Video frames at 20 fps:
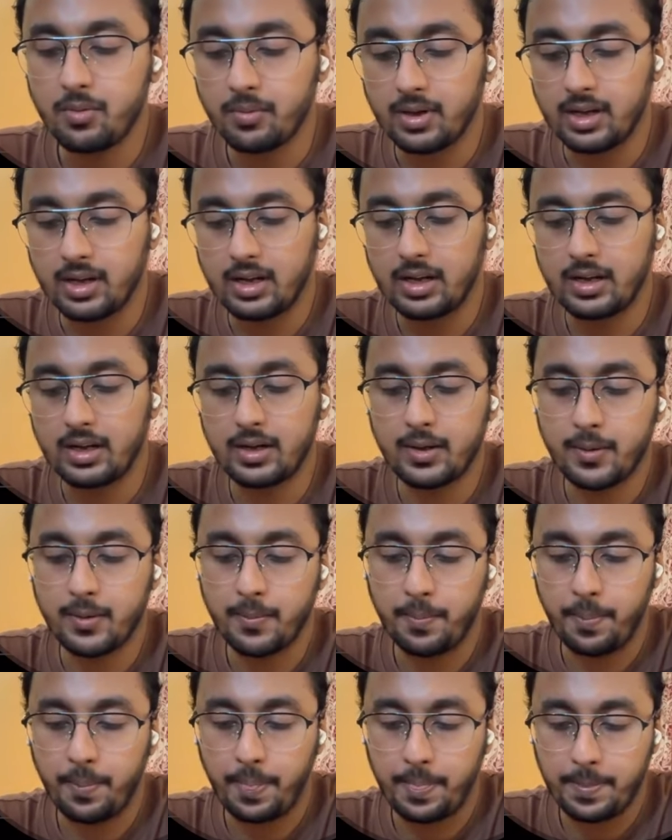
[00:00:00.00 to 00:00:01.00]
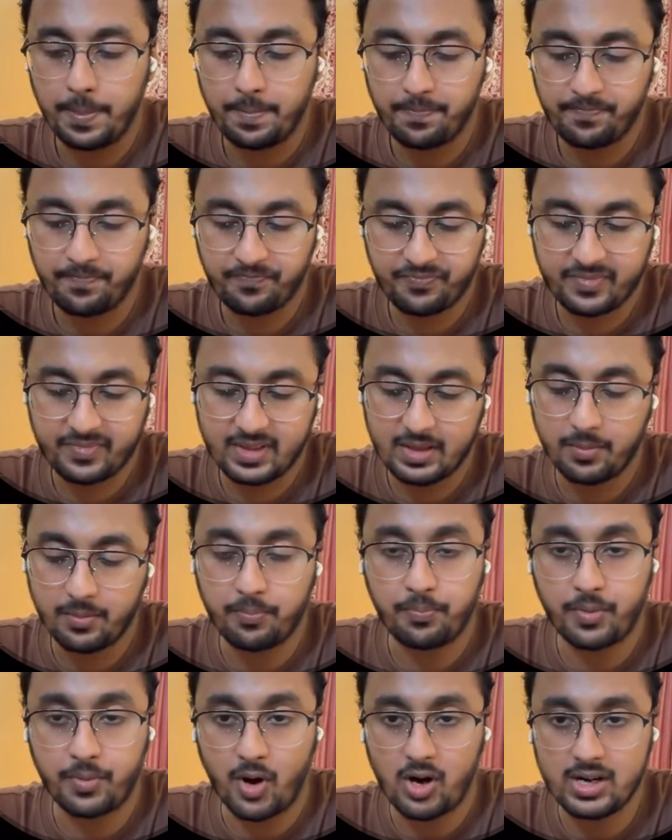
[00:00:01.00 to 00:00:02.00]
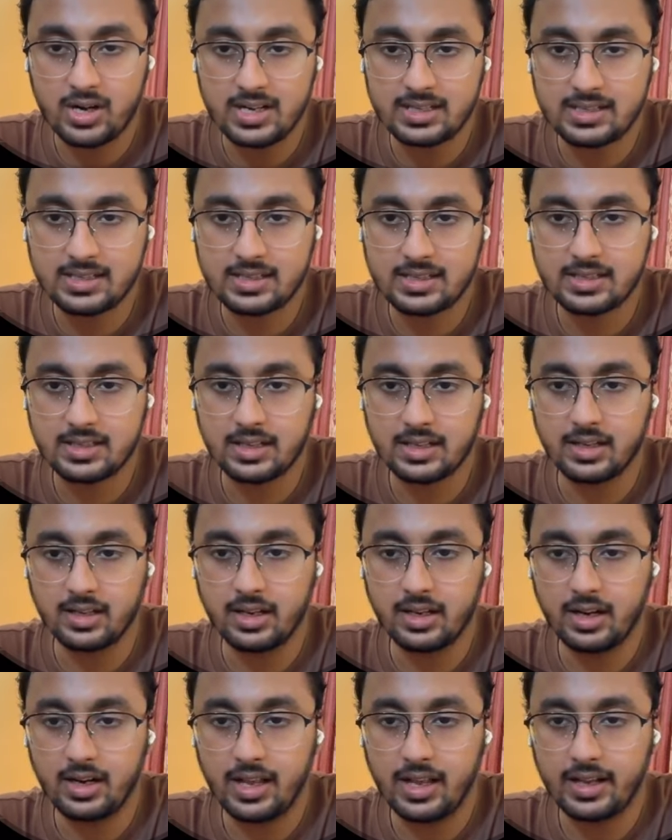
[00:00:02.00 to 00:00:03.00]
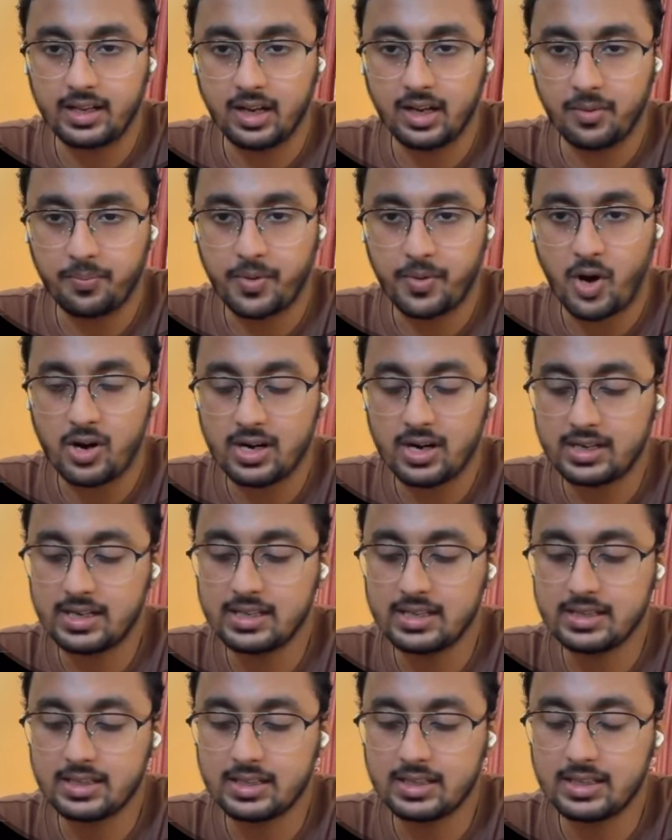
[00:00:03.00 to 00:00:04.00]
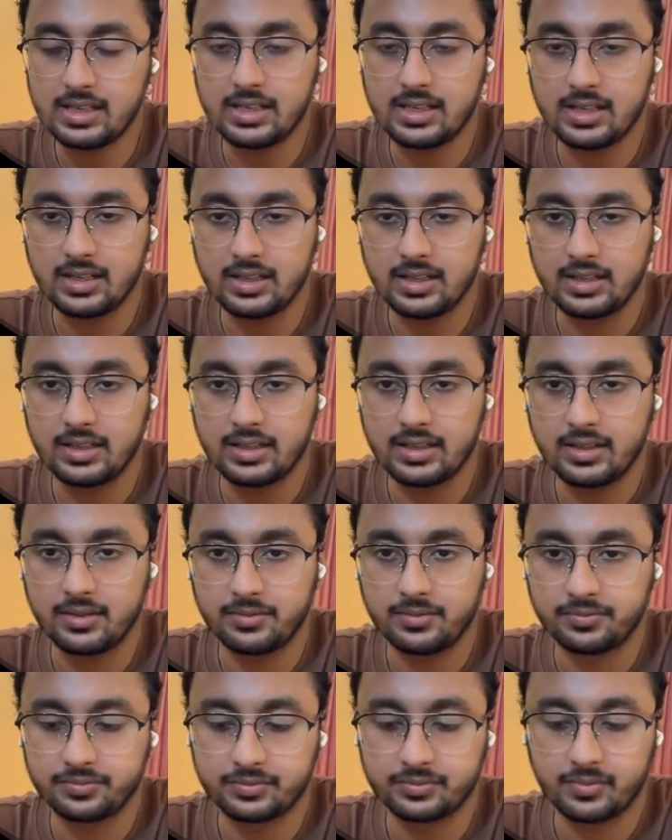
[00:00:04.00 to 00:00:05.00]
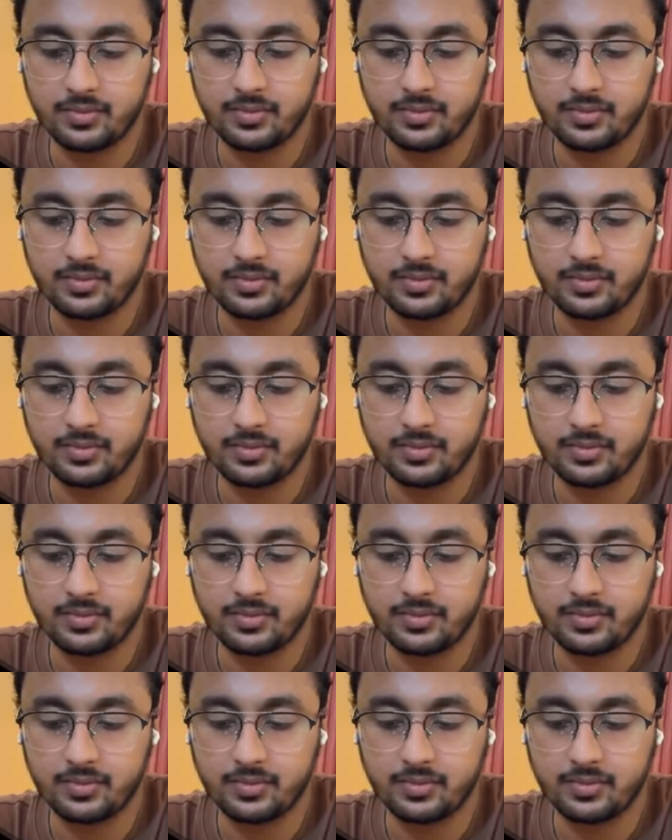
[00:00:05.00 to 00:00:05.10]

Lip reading: uh, product, like a product in the